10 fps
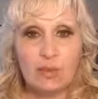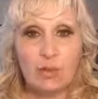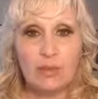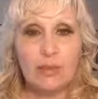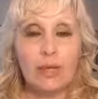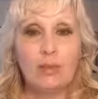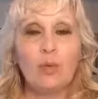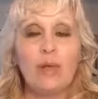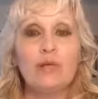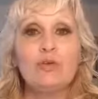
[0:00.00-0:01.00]
started
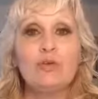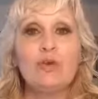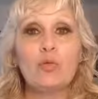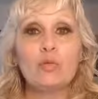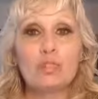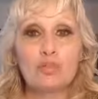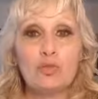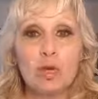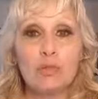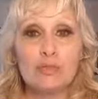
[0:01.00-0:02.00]
and we know the
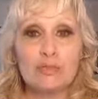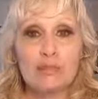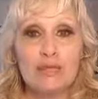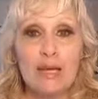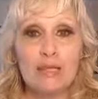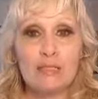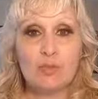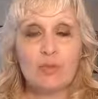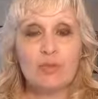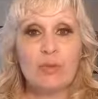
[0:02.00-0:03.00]
struggles it
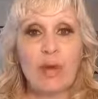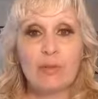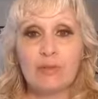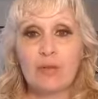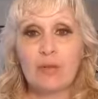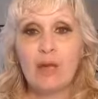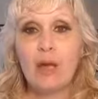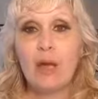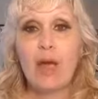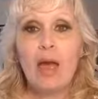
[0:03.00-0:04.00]
takes when you're out there,
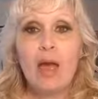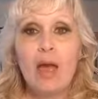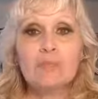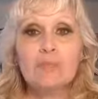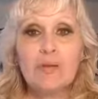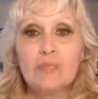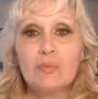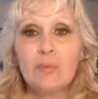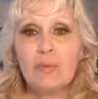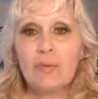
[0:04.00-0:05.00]
and
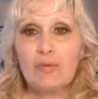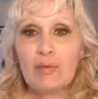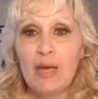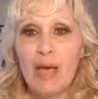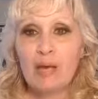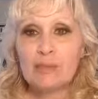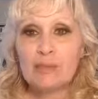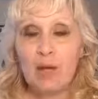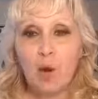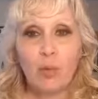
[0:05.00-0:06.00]
especially when we're in the
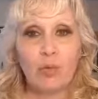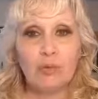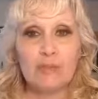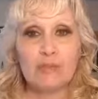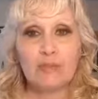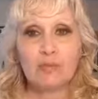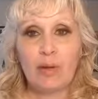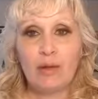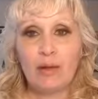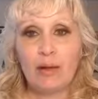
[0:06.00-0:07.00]
chaos that our world is in
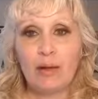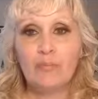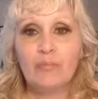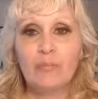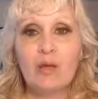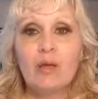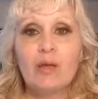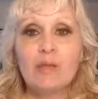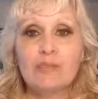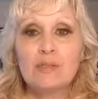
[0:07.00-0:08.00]
right now.
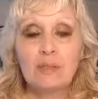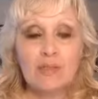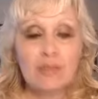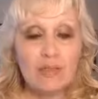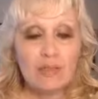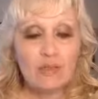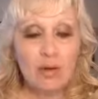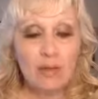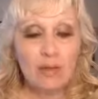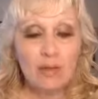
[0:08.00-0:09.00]
So let's get
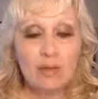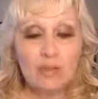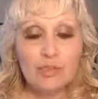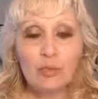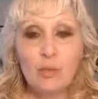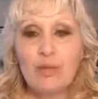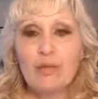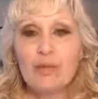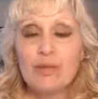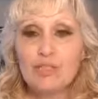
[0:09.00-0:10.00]
started here so we
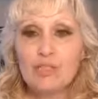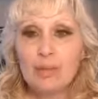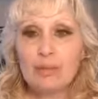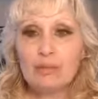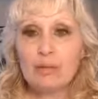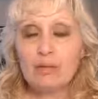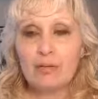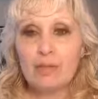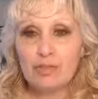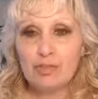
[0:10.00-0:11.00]
can get you in
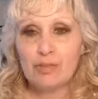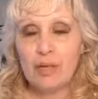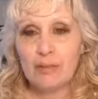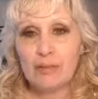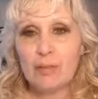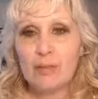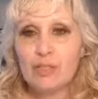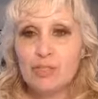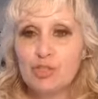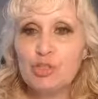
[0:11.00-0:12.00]
there, get you signed up,
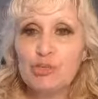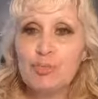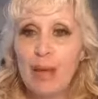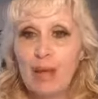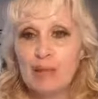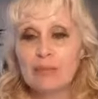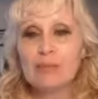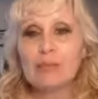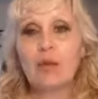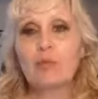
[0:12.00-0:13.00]
and get your
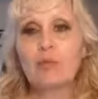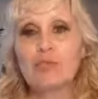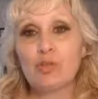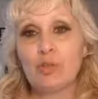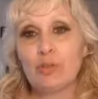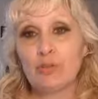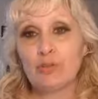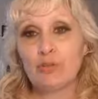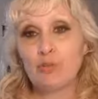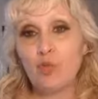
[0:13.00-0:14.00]
space
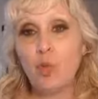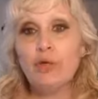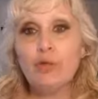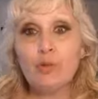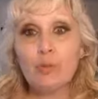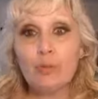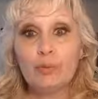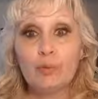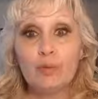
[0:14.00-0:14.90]
reserved for you.